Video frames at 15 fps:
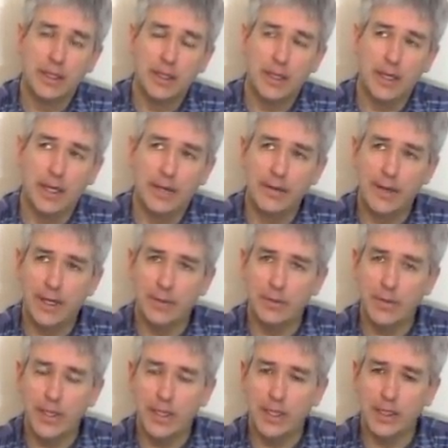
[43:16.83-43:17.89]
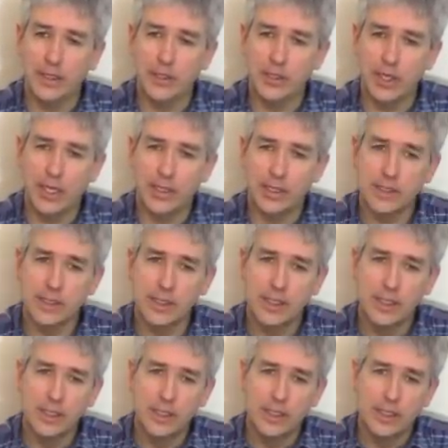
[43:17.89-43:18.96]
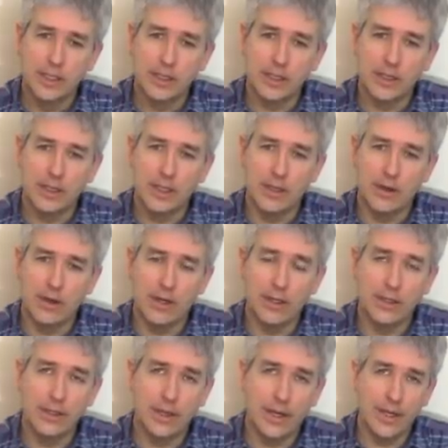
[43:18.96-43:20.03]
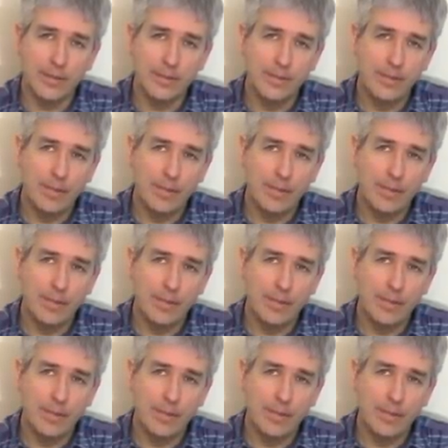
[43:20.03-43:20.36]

And then we can adjust the on time,